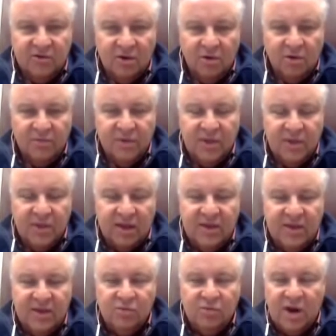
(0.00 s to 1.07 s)
So
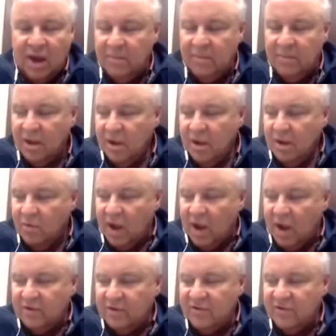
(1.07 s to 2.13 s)
that's what when
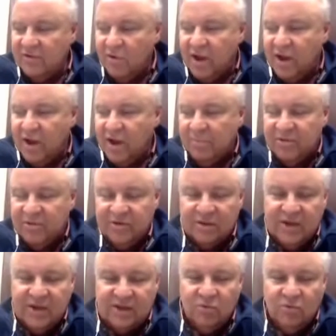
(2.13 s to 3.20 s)
I say
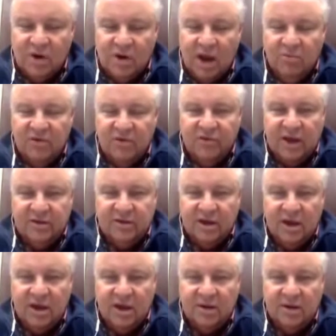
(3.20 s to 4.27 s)
4.5%, that's what I'm
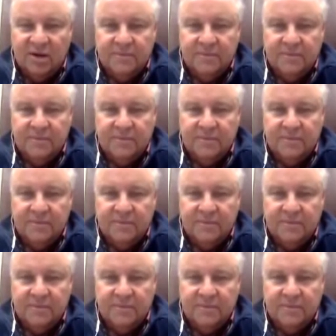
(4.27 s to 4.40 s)
reflecting on.